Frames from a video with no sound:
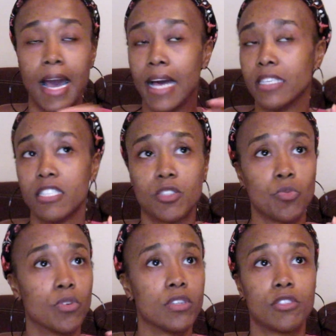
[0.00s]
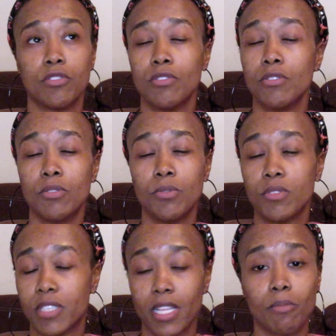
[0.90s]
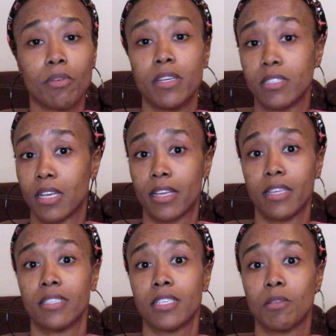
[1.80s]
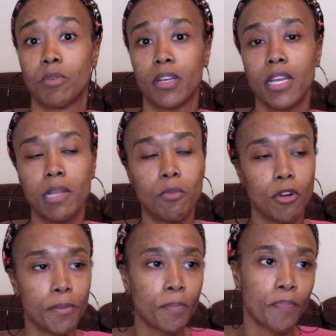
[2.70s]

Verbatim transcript: I just want to celebrate, so I can't celebrate anymore.